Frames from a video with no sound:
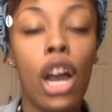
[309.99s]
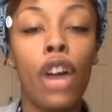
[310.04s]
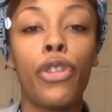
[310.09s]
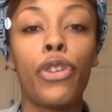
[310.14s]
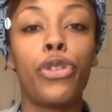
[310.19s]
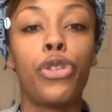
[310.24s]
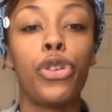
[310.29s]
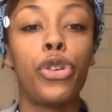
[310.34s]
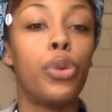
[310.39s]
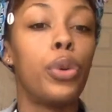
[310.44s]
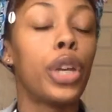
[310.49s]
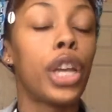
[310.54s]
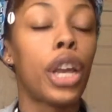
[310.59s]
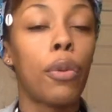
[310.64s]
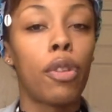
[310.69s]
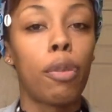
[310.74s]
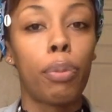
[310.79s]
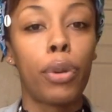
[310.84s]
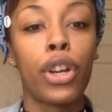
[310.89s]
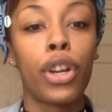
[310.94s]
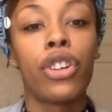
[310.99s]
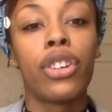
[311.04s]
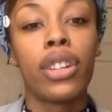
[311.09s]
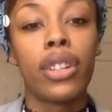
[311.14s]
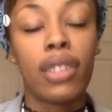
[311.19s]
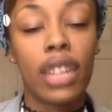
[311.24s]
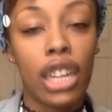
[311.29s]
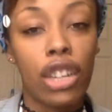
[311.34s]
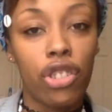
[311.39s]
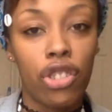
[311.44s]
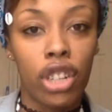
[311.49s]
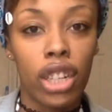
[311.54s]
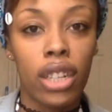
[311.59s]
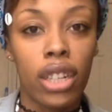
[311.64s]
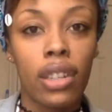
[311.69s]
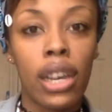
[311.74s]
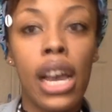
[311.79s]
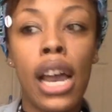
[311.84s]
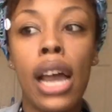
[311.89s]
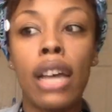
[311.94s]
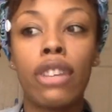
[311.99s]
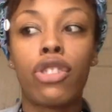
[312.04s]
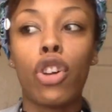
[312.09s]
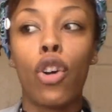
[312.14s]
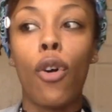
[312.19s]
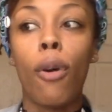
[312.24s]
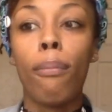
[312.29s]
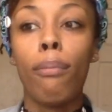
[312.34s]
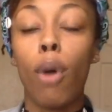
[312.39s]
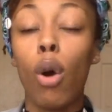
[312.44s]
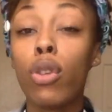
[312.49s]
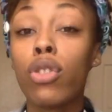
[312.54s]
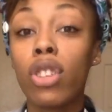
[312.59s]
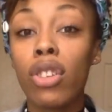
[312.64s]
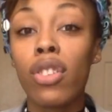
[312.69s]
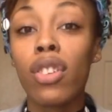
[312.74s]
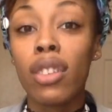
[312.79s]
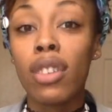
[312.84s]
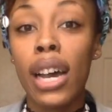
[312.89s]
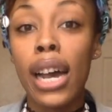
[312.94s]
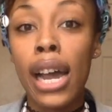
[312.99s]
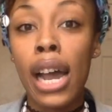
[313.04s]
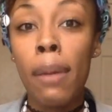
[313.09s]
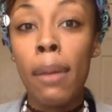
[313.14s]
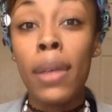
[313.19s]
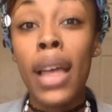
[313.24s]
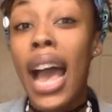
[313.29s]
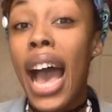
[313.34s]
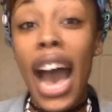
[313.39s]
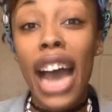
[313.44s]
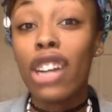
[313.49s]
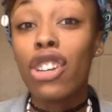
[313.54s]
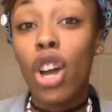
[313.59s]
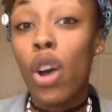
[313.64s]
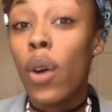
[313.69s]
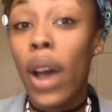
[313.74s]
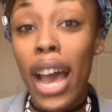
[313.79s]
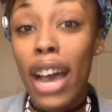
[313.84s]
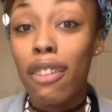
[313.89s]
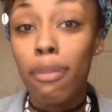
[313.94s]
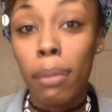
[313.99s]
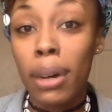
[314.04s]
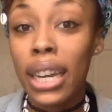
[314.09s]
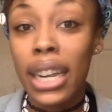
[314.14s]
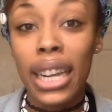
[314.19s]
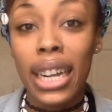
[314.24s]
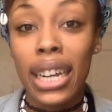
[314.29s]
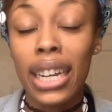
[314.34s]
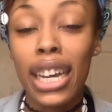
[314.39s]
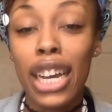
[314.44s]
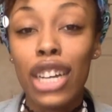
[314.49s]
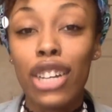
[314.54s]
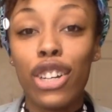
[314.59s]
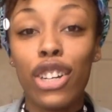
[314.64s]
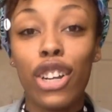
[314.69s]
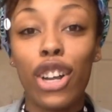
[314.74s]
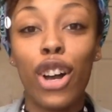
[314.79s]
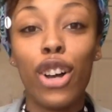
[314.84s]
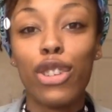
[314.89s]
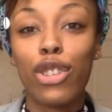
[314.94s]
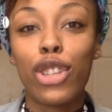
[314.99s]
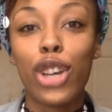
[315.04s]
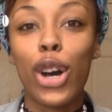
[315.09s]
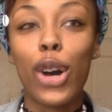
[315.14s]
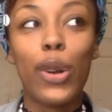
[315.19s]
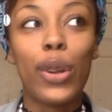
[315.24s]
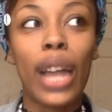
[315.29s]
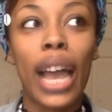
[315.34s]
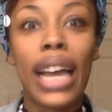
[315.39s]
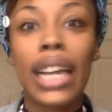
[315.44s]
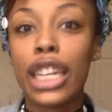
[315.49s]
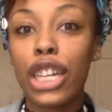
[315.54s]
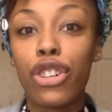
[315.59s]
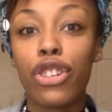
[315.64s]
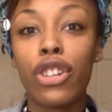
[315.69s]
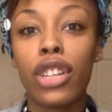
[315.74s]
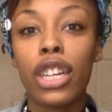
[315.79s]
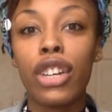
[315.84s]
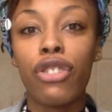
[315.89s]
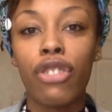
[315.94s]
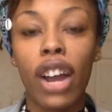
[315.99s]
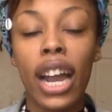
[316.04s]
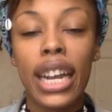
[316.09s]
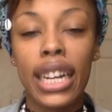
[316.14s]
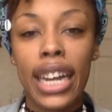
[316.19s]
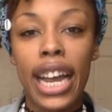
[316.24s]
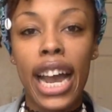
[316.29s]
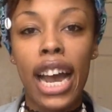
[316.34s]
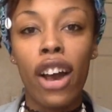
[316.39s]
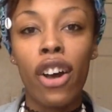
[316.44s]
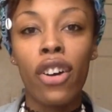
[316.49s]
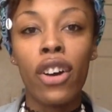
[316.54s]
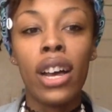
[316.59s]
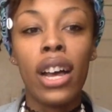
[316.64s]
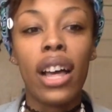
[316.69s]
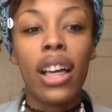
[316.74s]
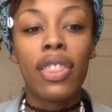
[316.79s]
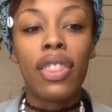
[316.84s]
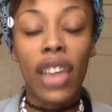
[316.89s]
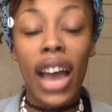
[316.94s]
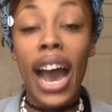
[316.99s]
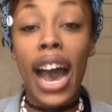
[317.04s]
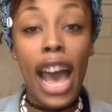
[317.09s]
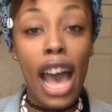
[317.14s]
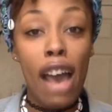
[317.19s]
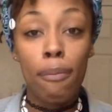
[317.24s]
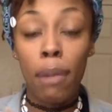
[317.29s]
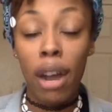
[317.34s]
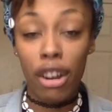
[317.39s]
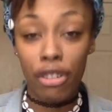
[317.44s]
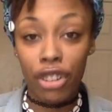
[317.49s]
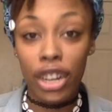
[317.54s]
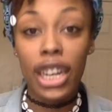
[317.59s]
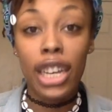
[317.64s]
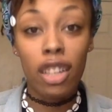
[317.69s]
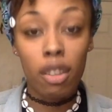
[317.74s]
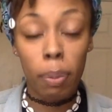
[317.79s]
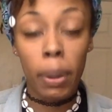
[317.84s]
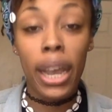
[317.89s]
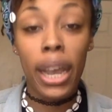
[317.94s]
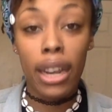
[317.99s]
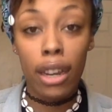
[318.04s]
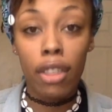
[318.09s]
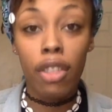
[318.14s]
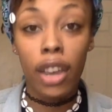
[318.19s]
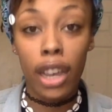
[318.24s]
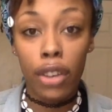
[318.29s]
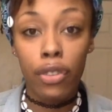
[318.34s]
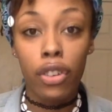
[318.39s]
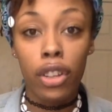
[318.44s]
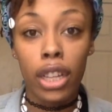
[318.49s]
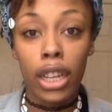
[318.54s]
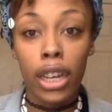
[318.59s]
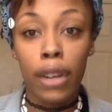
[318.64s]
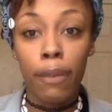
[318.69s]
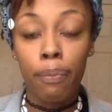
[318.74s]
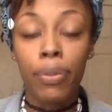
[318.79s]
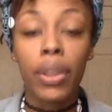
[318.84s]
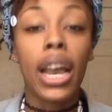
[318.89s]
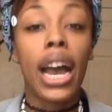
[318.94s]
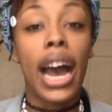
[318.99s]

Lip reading: They're doing it with pure intentions. So most of the time, I don't have money, you know? So like literally right now, I have my rent is paid, thankfully.